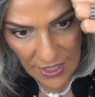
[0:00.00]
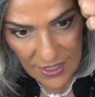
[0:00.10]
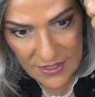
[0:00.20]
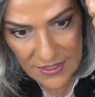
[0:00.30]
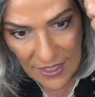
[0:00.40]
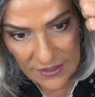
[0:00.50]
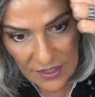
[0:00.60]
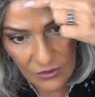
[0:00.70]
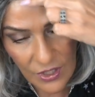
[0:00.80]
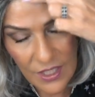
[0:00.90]
is that
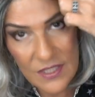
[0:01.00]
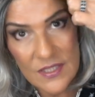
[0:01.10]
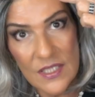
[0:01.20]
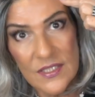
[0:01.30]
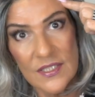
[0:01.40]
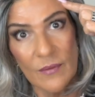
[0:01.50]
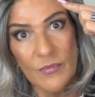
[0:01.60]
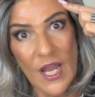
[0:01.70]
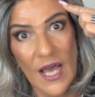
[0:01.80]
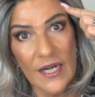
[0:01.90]
there is
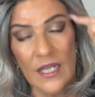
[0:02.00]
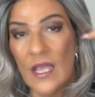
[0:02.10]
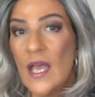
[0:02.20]
some knotting.